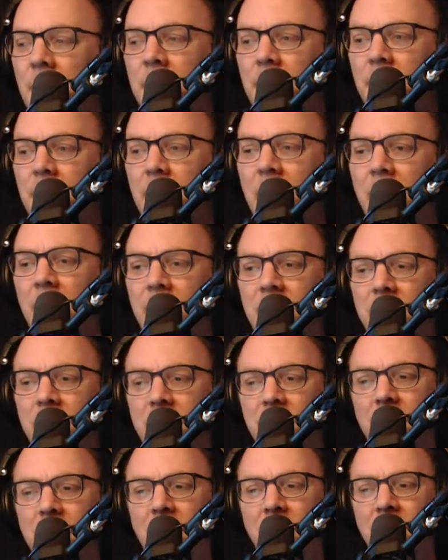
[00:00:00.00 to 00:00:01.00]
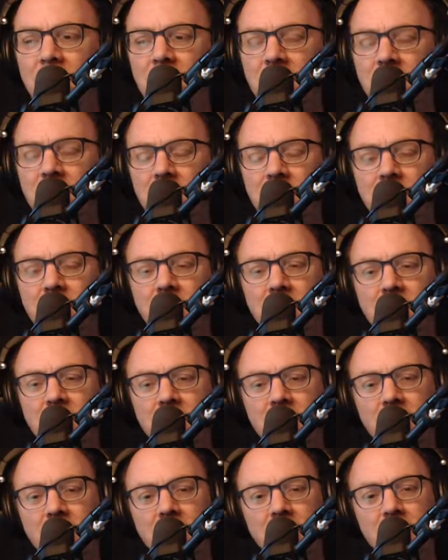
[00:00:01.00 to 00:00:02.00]
thousands and thousands of of,
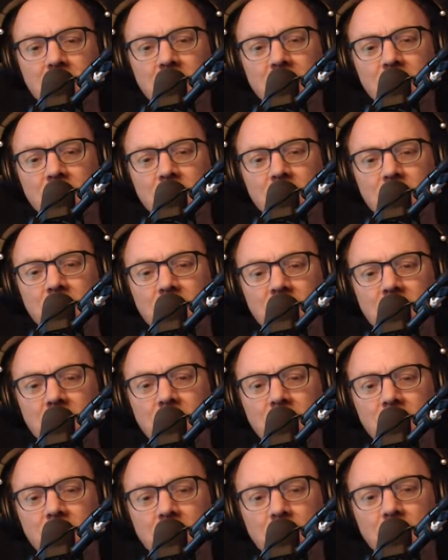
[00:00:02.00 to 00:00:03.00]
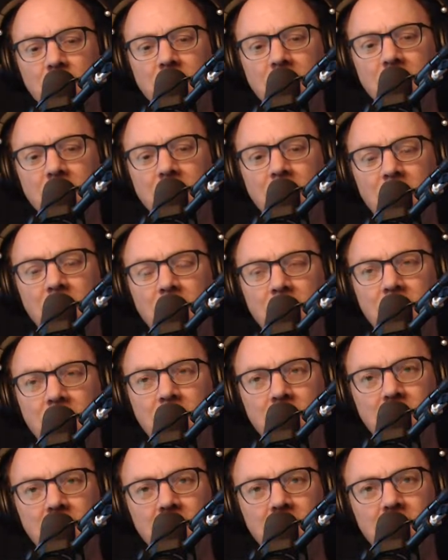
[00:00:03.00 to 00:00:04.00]
uh, of children being held in
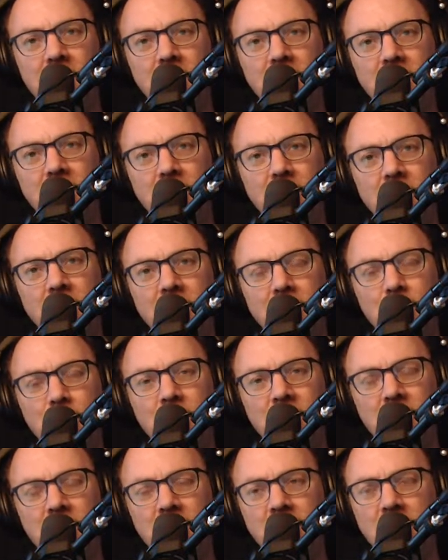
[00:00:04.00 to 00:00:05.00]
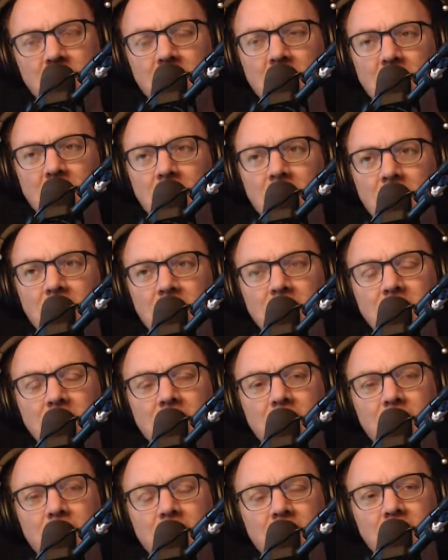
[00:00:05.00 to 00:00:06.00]
in uh, Israeli prisons
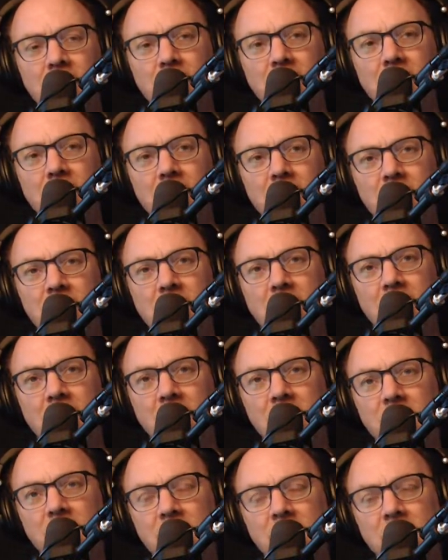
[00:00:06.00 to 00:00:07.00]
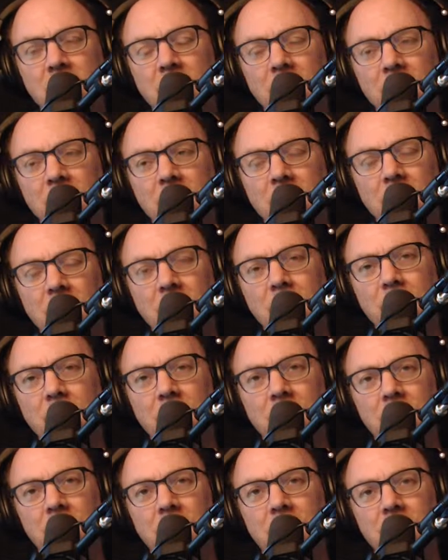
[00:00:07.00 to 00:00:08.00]
indefinitely without charge, uh, along with
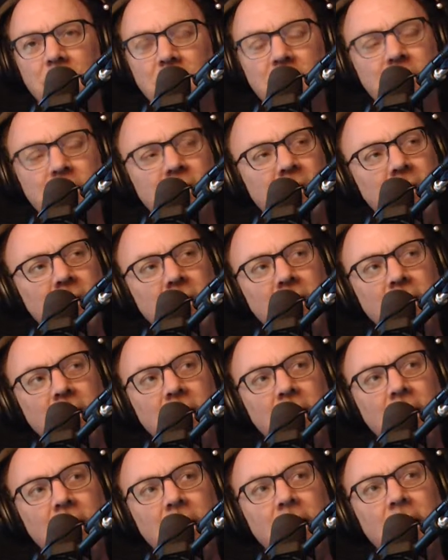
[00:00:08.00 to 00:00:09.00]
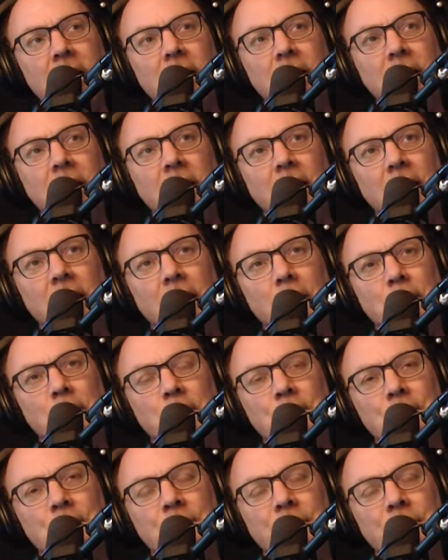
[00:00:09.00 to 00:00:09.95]
adults. Um,